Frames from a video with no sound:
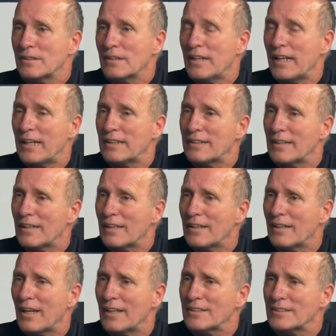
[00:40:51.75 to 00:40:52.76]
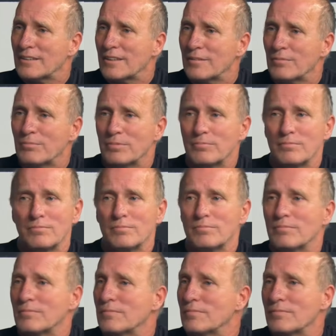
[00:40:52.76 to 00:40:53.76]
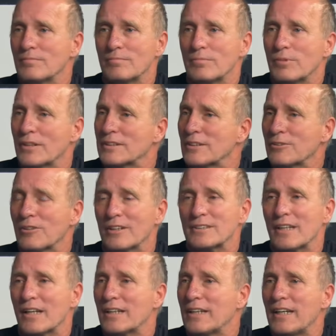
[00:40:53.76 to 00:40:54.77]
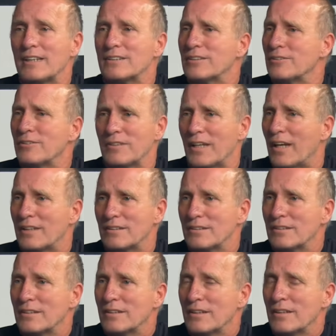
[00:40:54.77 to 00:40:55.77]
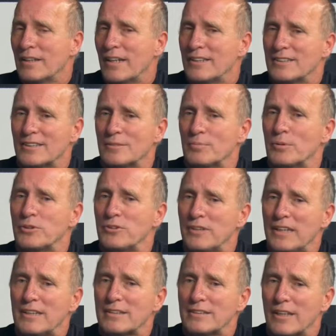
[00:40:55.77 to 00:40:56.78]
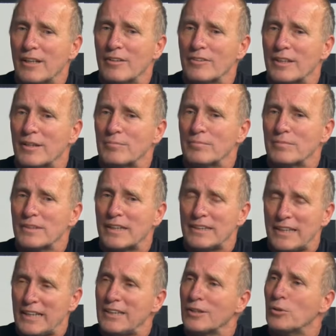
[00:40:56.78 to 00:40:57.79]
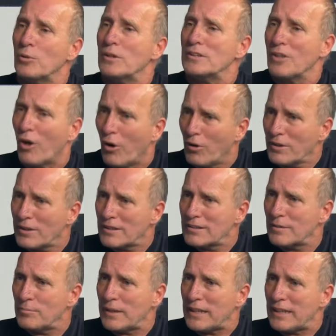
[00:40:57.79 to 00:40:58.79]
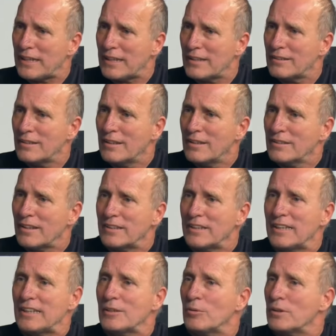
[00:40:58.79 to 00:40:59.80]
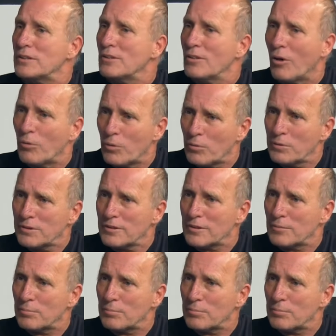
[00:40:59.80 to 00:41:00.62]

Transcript: And I said, President Gross, I can't do that. He says, but you need to tell them they need to quit talking to media. They need to quit going to the